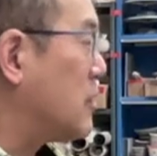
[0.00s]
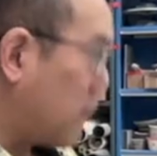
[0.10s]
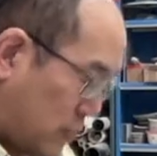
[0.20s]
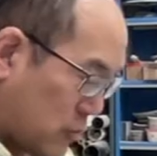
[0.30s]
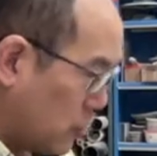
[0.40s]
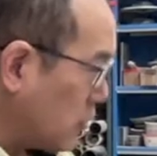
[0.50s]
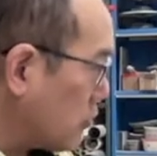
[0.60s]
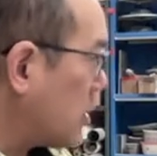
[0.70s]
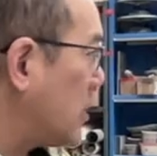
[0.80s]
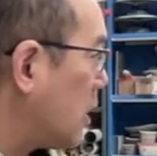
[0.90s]
the, when
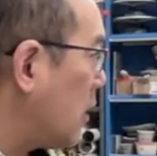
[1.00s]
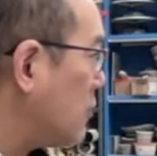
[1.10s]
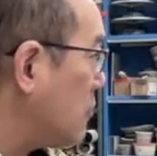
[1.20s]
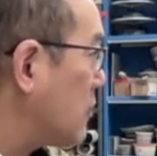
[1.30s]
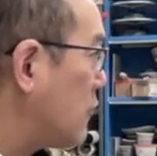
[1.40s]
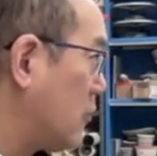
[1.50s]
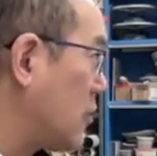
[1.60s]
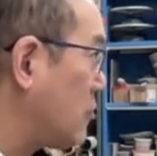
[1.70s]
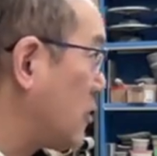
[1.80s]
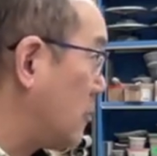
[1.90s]
you're cutting off something for
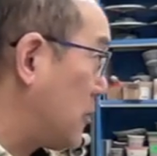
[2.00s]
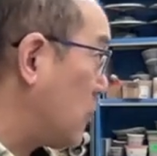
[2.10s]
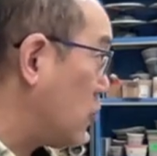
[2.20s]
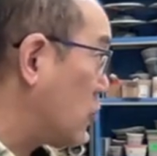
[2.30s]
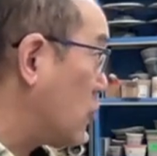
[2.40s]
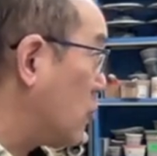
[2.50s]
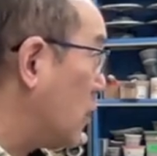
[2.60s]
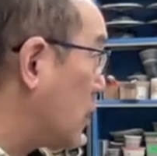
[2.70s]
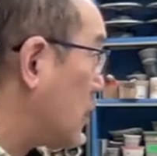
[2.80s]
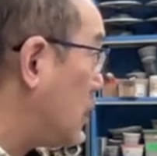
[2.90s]
something you're pretty sure you
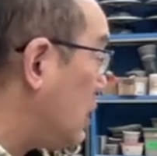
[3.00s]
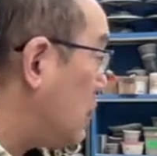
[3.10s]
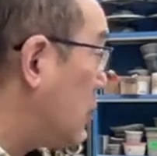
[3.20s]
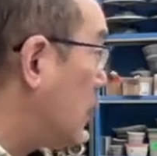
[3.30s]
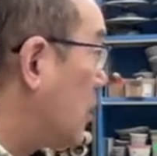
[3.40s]
want to keep,